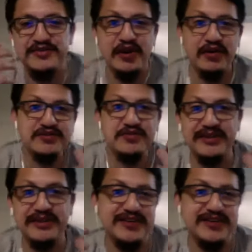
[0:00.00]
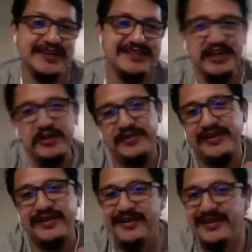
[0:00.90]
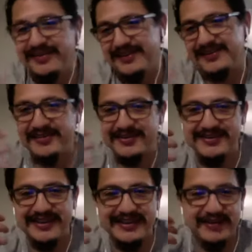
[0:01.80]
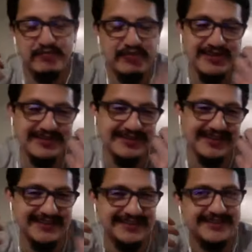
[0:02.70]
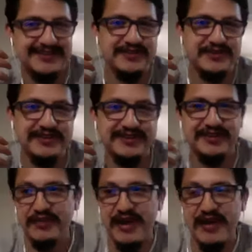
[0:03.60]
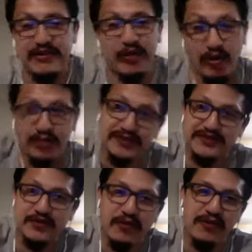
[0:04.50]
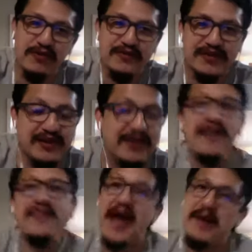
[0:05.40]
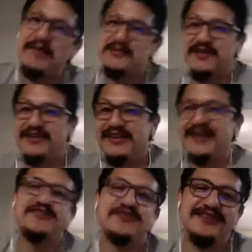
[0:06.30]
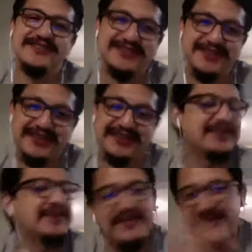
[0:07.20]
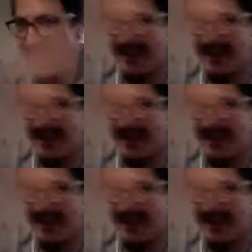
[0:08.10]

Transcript: toad's really trying to tell me that there's like a princess that's underneath the ground, and oh look, there's a hole over there. That must be the entrance to the and